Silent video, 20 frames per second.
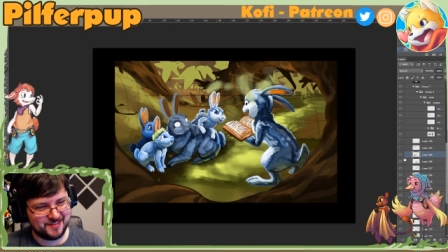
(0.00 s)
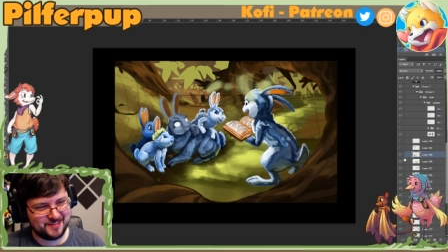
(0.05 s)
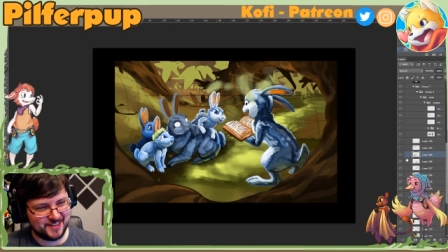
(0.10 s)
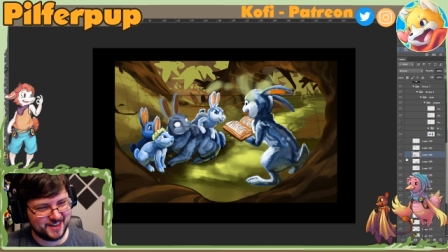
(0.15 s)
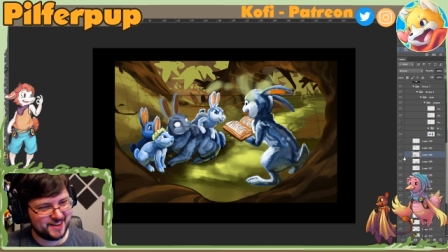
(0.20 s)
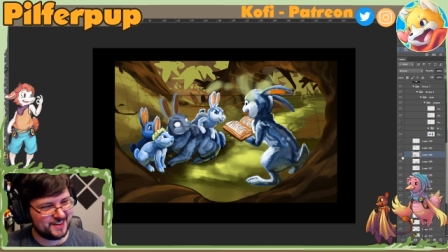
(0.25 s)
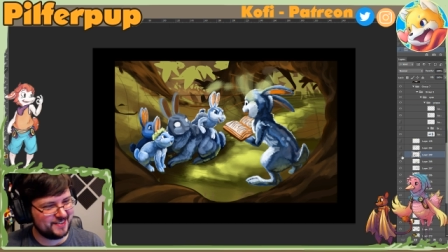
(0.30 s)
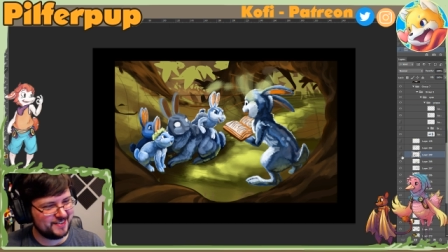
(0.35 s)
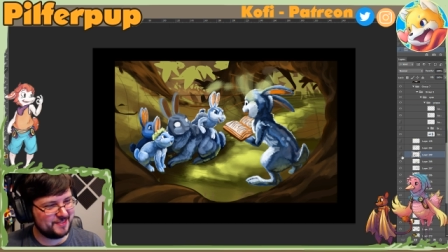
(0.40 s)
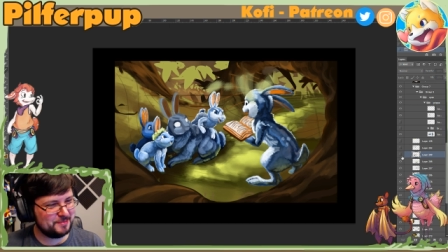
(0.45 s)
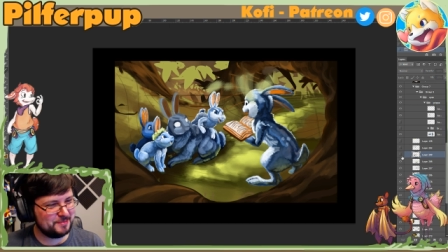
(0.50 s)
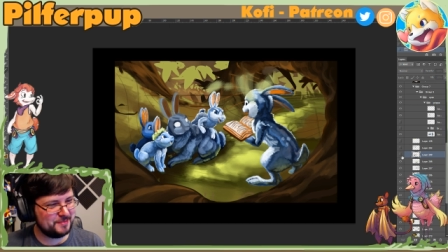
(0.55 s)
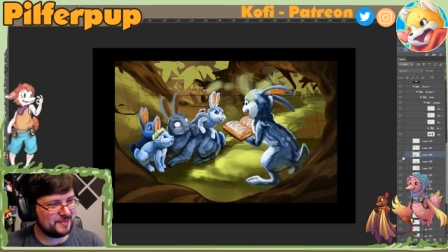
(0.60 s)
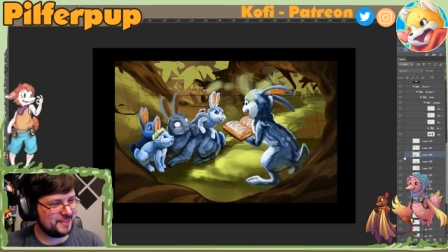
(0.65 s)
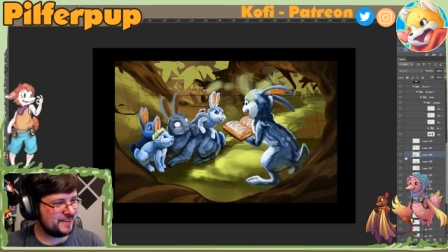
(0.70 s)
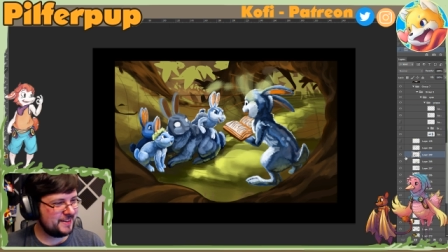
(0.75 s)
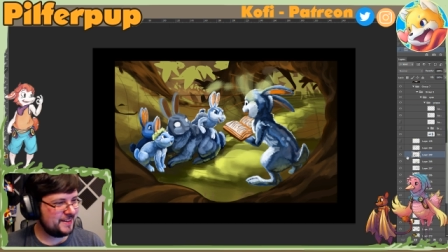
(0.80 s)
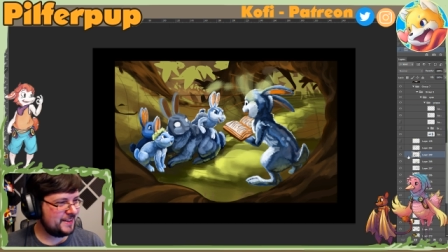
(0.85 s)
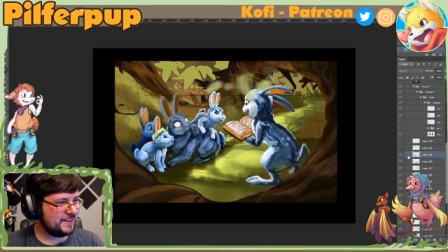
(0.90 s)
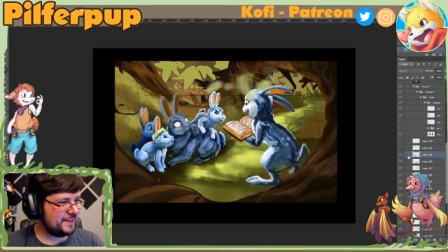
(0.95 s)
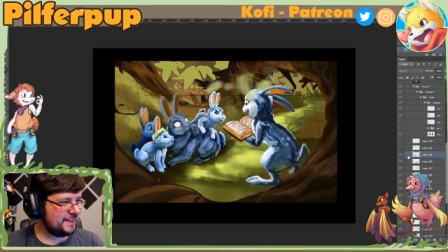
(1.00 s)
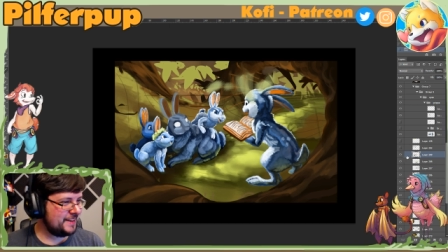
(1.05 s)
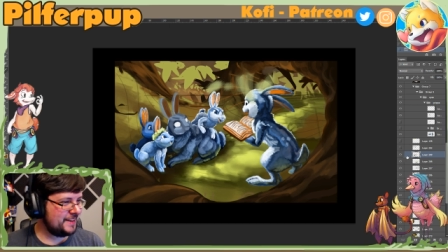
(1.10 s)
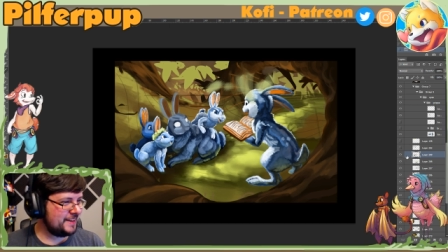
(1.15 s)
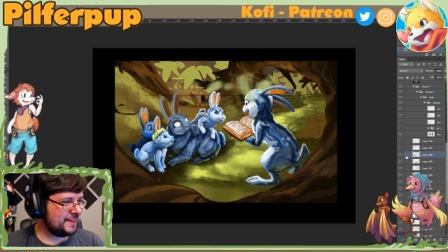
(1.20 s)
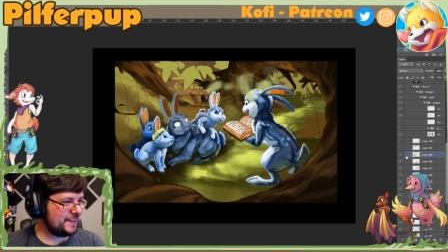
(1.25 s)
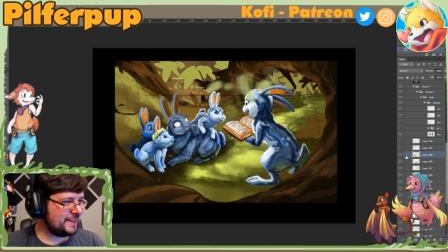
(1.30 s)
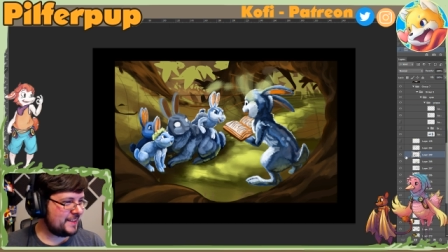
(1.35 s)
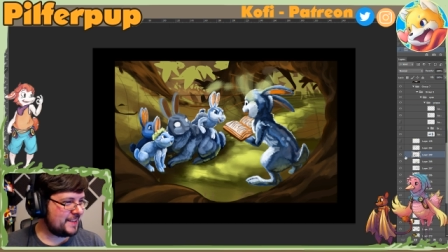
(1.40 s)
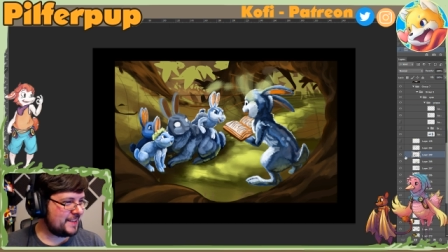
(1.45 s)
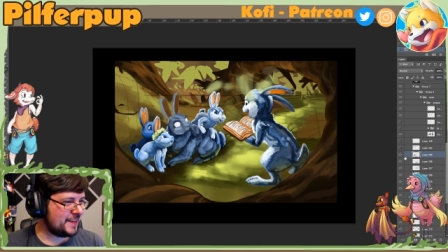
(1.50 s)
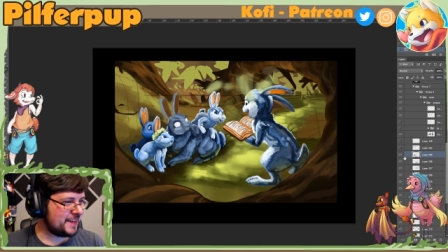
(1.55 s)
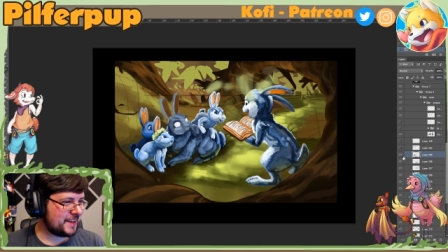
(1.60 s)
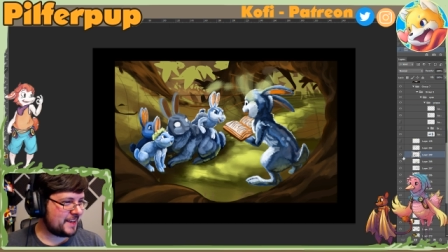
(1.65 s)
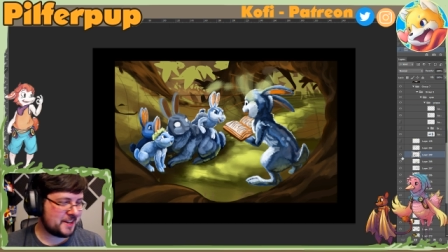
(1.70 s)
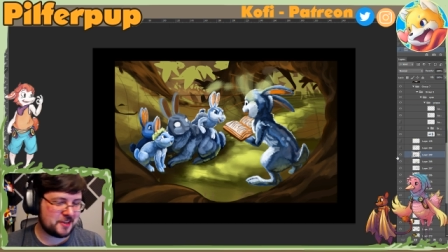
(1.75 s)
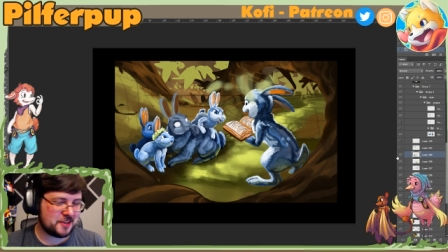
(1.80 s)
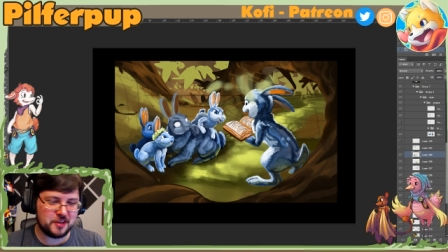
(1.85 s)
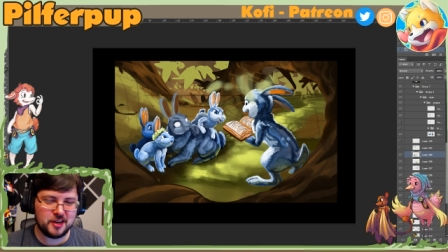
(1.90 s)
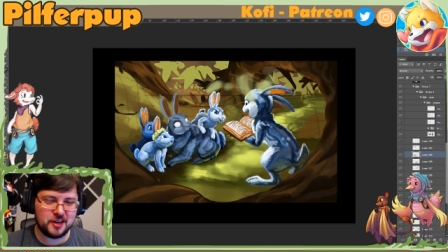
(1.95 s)
fan. Yeah, I
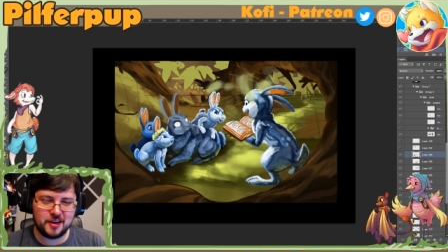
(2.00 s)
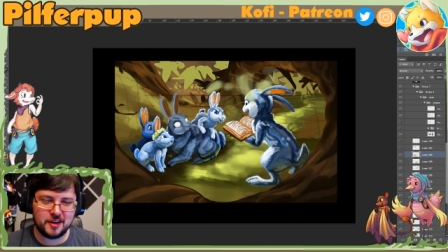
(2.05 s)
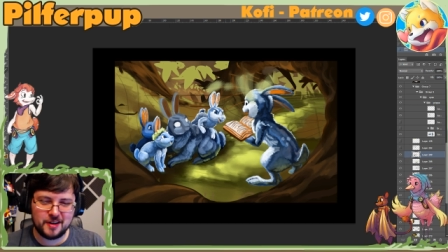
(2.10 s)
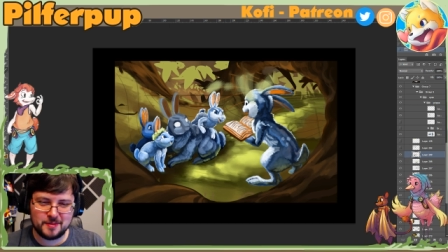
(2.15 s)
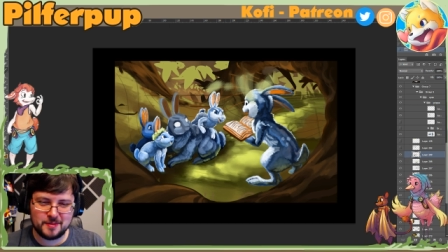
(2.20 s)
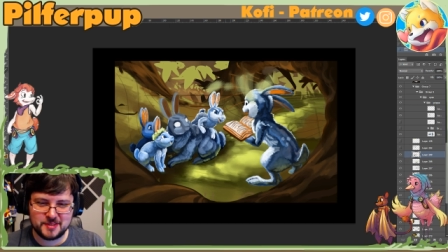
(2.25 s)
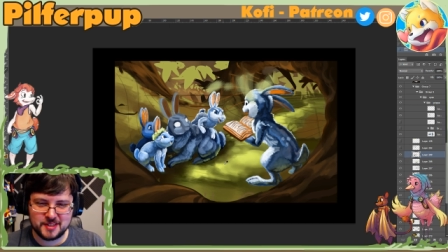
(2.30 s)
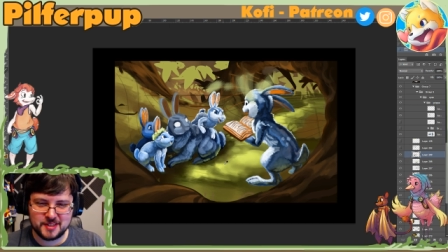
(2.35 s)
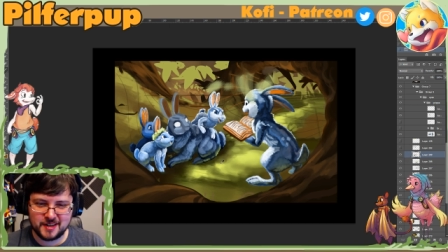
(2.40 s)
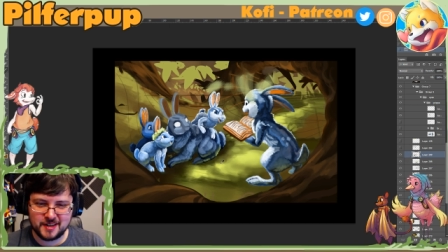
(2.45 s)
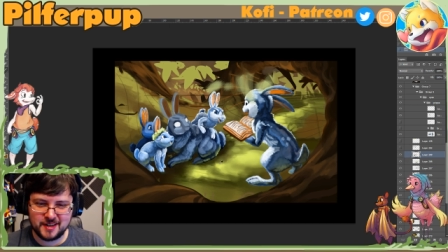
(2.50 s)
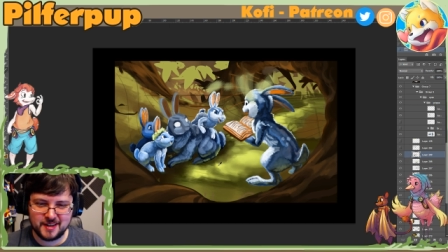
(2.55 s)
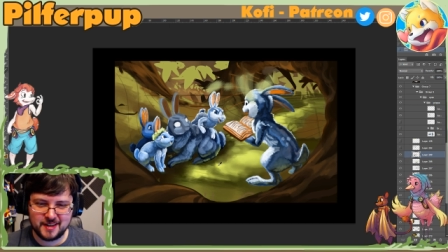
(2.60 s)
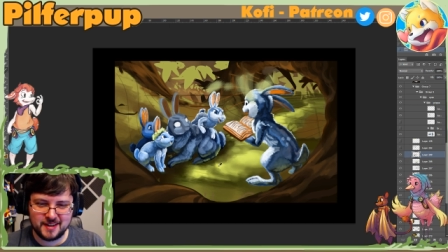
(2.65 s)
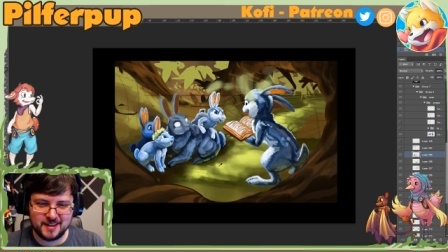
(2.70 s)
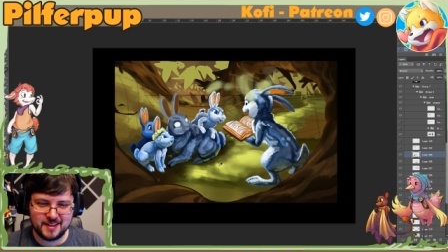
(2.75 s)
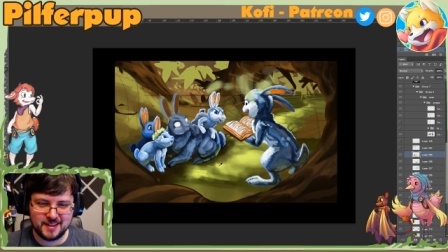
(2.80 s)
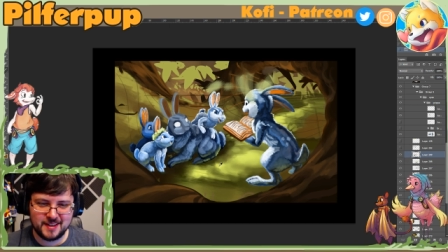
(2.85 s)
gotta call. Oh, I'm sorry.